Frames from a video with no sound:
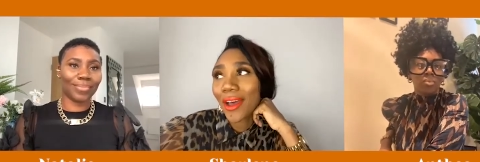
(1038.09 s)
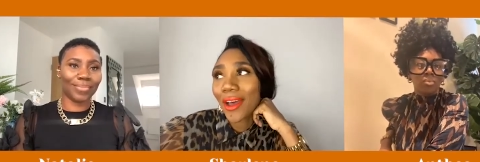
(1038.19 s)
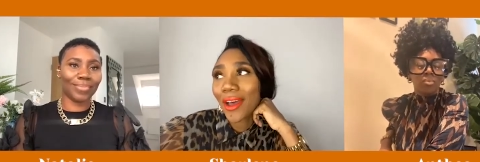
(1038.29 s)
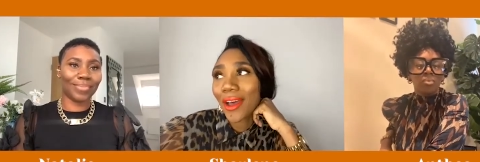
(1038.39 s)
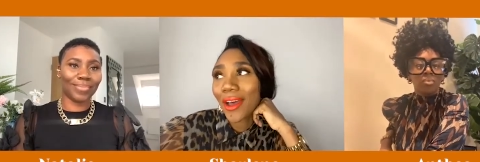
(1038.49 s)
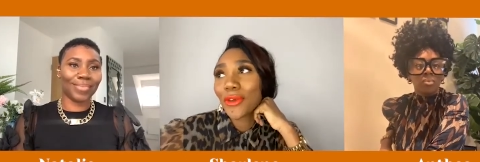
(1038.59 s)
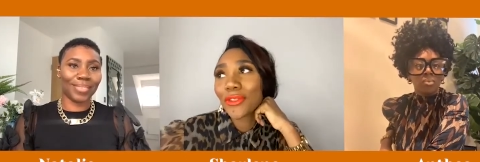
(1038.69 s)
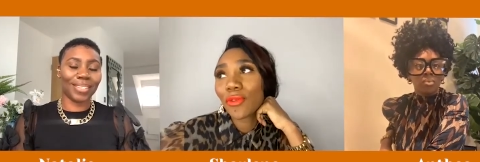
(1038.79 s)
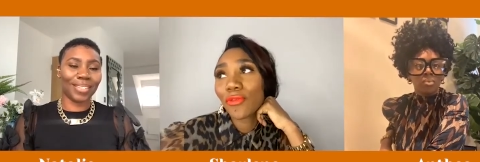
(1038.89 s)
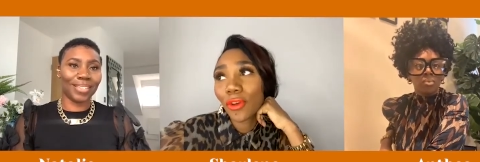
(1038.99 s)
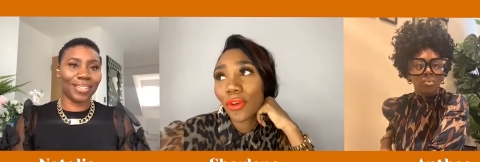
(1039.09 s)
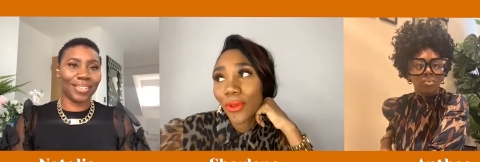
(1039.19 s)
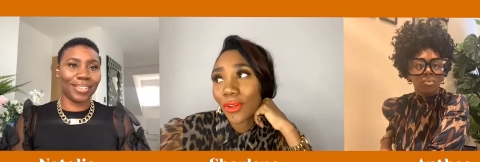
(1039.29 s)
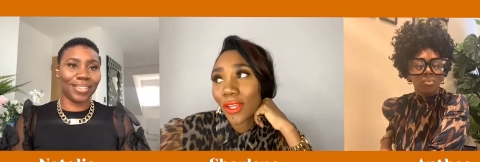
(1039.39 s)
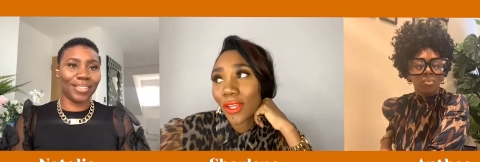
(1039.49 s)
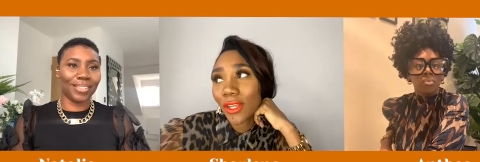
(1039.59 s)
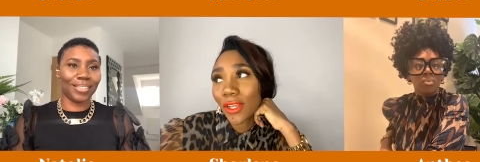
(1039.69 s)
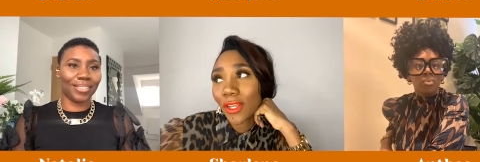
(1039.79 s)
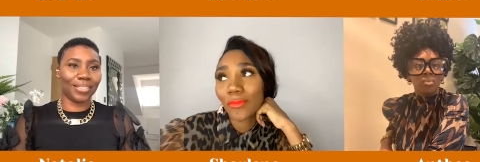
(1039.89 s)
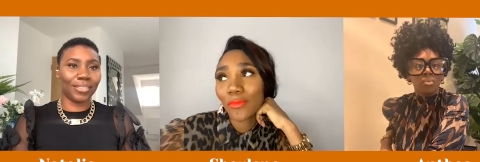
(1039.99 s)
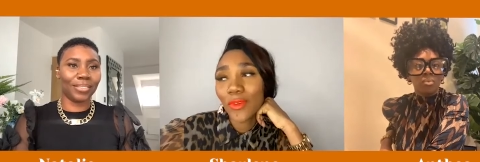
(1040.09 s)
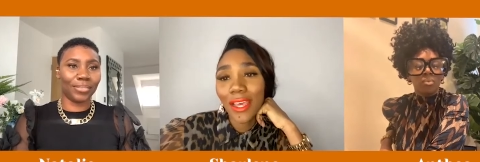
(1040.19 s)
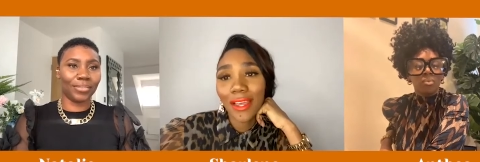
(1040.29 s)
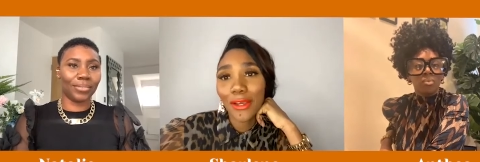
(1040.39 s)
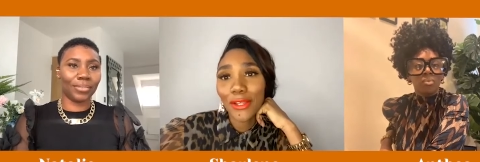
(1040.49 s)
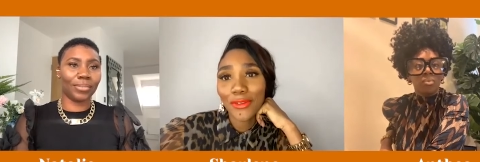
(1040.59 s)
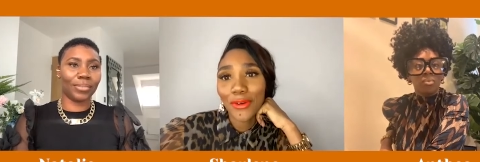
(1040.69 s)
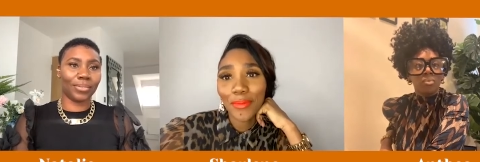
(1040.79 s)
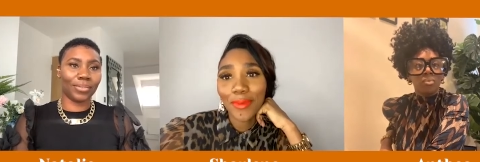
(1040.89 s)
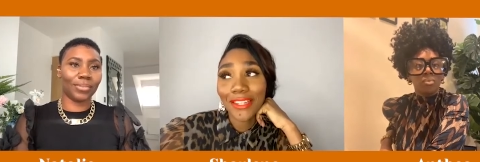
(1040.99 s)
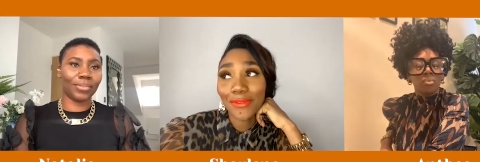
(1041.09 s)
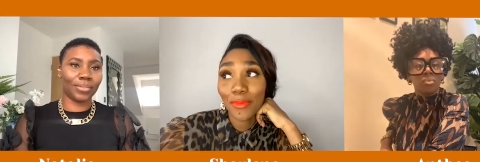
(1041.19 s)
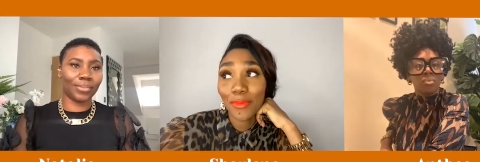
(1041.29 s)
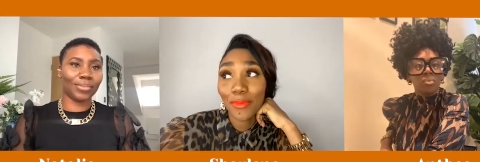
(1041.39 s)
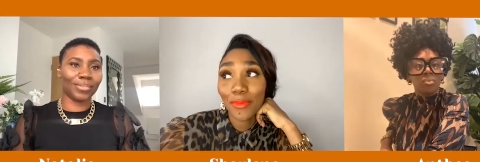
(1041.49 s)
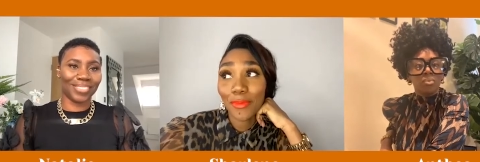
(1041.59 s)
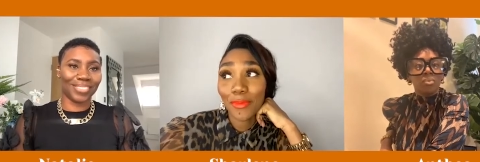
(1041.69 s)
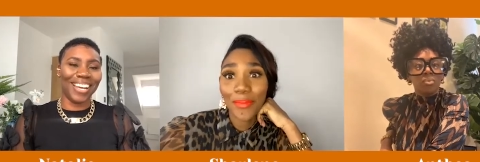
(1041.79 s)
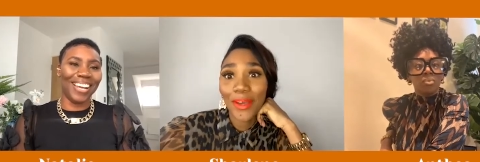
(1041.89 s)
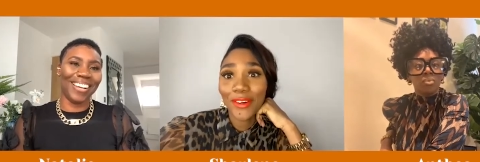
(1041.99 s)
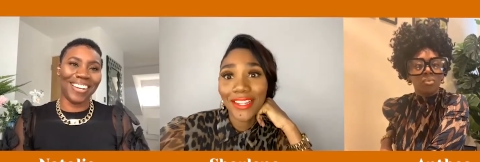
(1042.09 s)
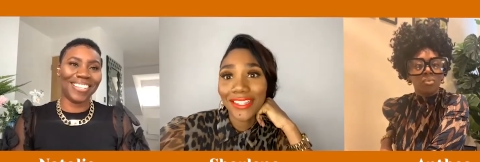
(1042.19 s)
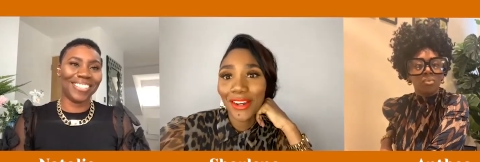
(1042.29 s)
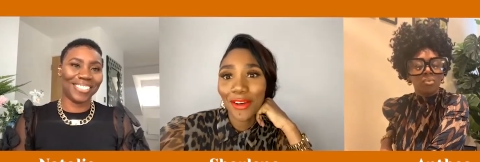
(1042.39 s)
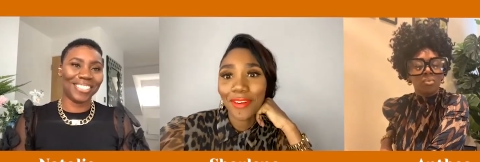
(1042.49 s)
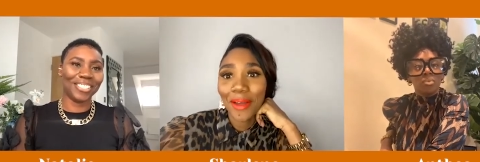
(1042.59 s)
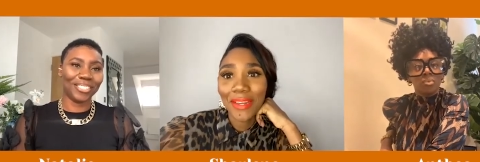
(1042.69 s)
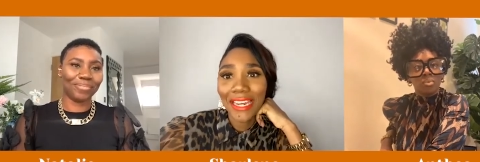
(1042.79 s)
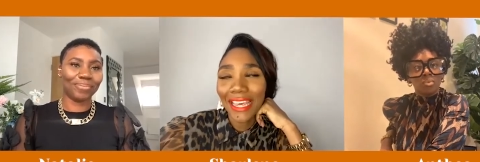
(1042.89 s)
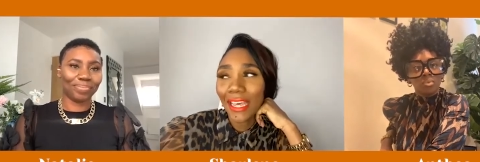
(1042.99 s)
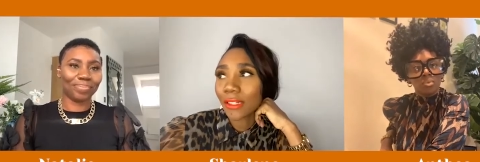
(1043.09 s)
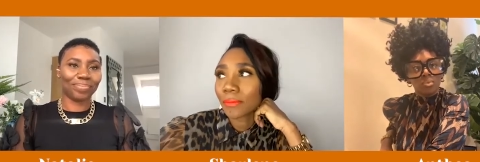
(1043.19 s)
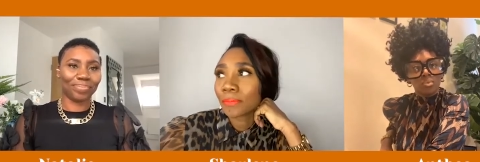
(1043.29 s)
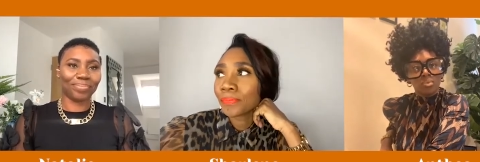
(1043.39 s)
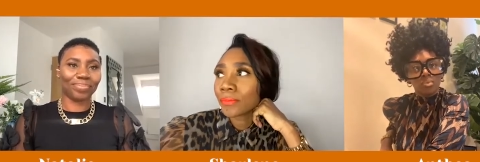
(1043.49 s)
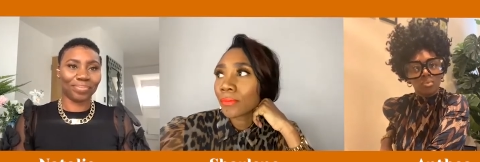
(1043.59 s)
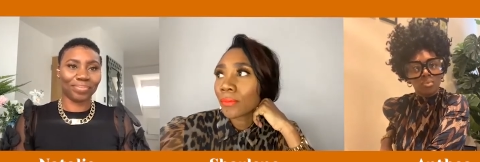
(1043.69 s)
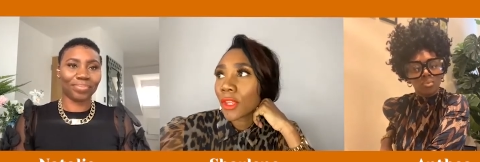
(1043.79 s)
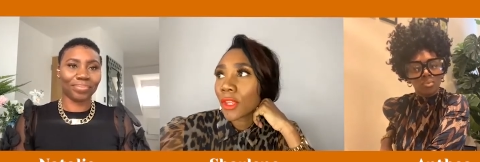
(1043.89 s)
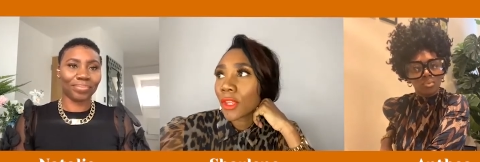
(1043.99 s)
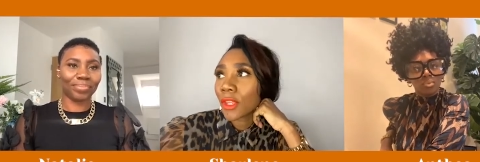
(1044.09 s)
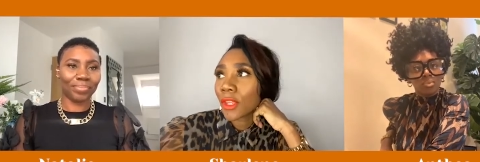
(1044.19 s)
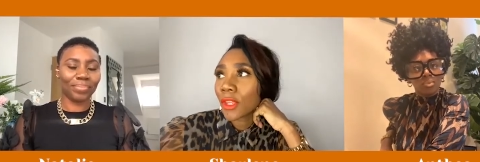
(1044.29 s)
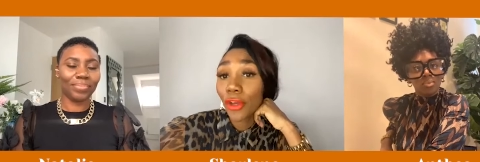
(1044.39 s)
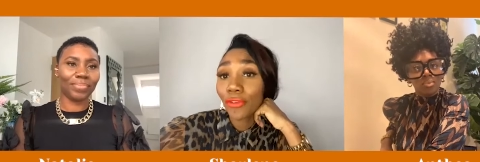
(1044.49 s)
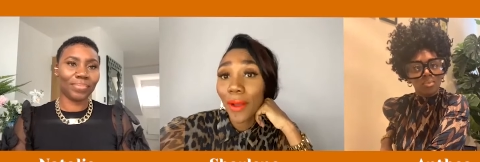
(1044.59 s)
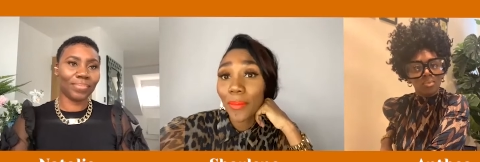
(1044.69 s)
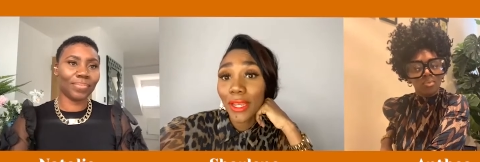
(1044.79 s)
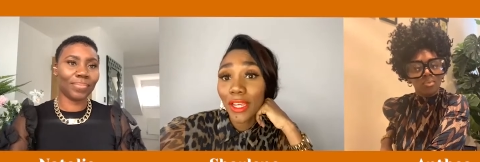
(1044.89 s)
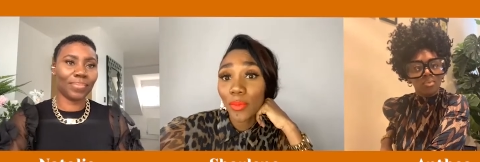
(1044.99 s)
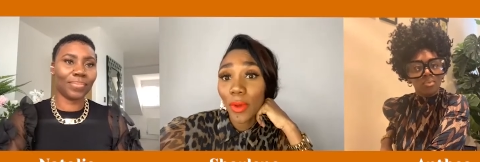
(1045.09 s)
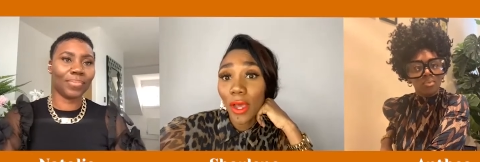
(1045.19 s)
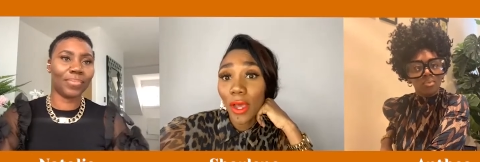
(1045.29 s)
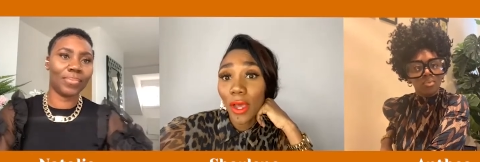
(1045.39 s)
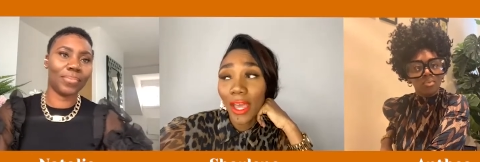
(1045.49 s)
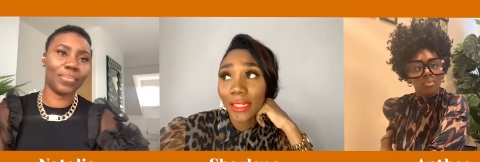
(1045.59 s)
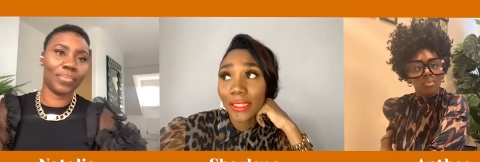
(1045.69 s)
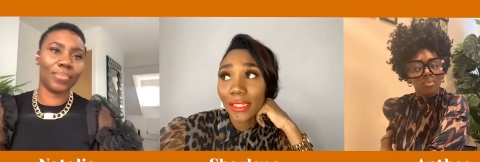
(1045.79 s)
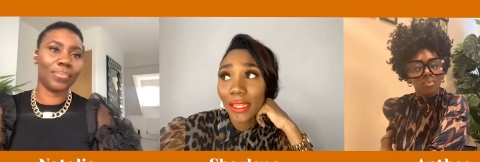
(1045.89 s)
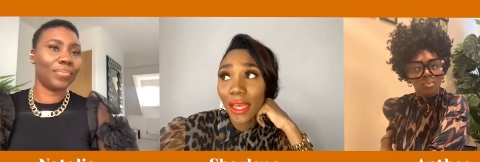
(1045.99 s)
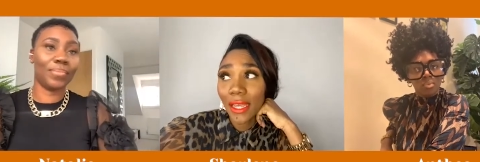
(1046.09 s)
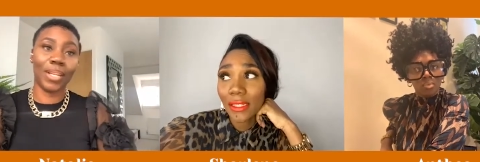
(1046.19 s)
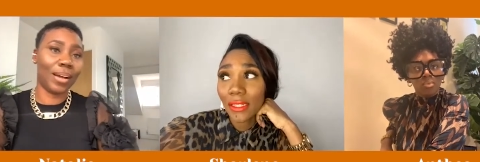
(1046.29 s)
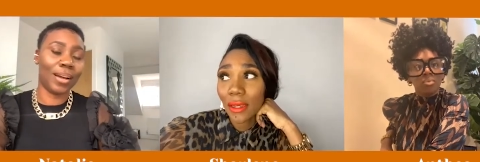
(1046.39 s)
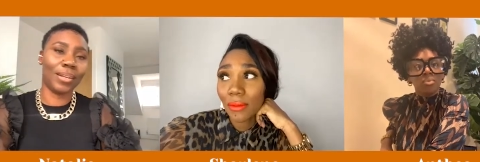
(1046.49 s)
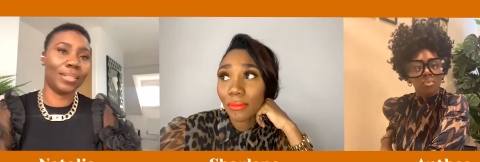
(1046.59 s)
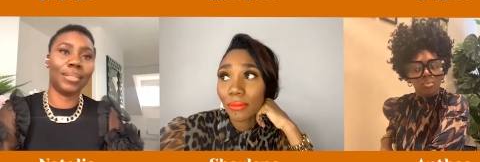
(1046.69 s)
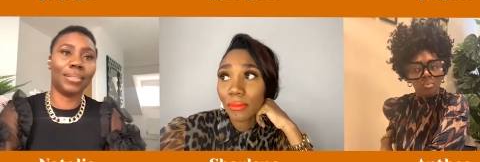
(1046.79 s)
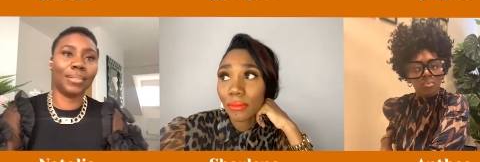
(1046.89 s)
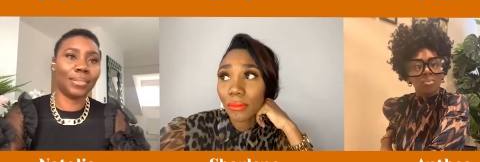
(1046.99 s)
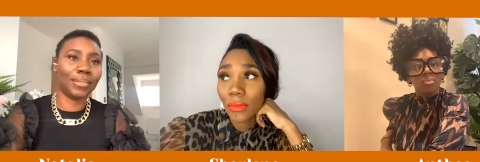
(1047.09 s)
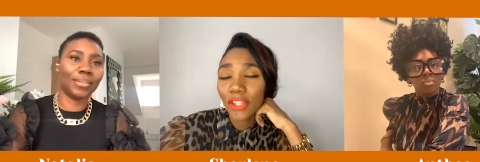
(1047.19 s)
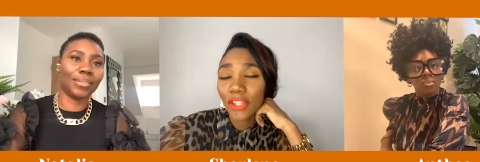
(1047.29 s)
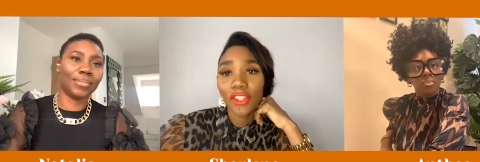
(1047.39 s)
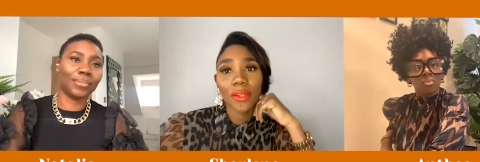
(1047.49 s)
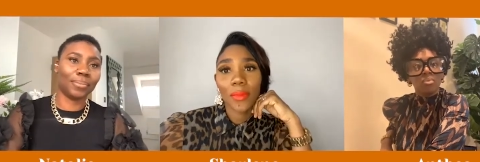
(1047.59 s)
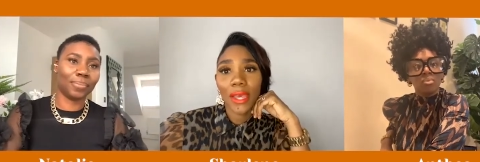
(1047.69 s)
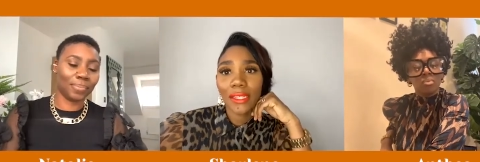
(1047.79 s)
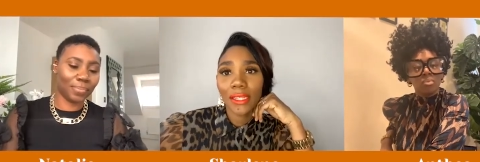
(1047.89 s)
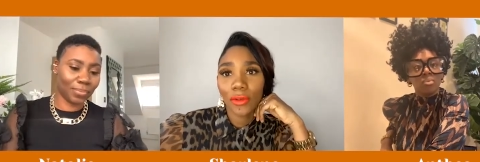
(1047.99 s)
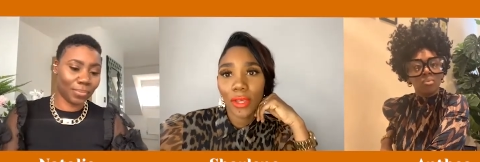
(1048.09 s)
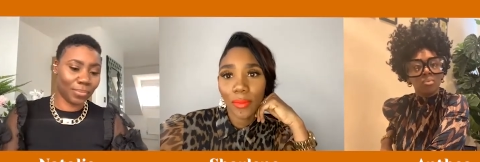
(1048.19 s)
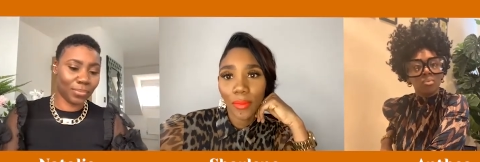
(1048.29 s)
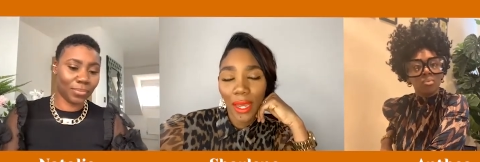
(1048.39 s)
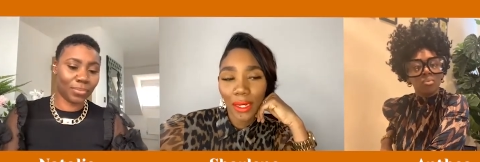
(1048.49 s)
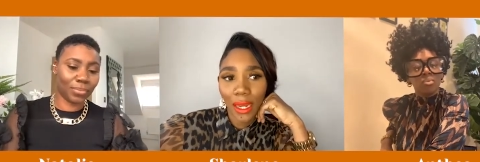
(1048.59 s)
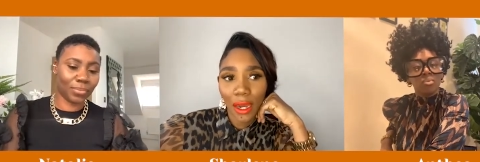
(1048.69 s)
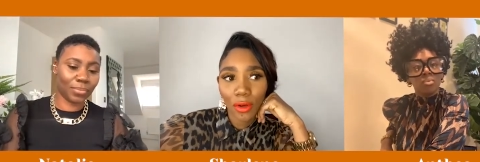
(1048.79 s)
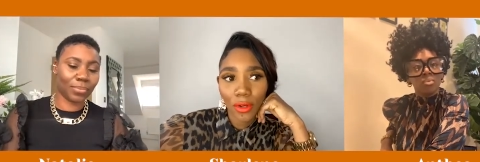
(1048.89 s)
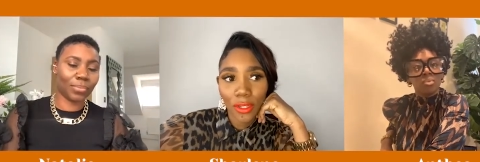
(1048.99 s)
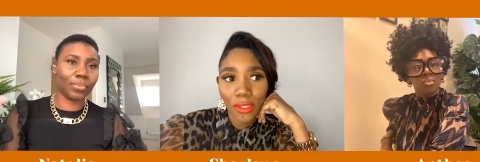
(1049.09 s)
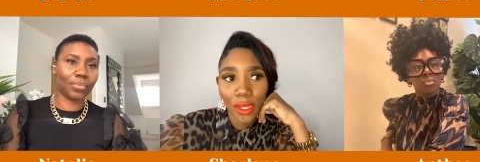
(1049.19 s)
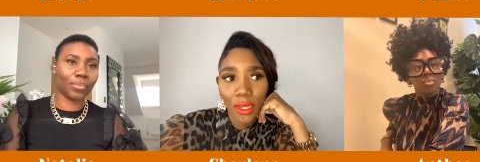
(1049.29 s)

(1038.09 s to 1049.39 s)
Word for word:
Speaker 1: For those who follow us on Instagram, we get loads of comments when we post our parents and our family, and you know, no family is perfect, and no. um, it's just amazing looking back now because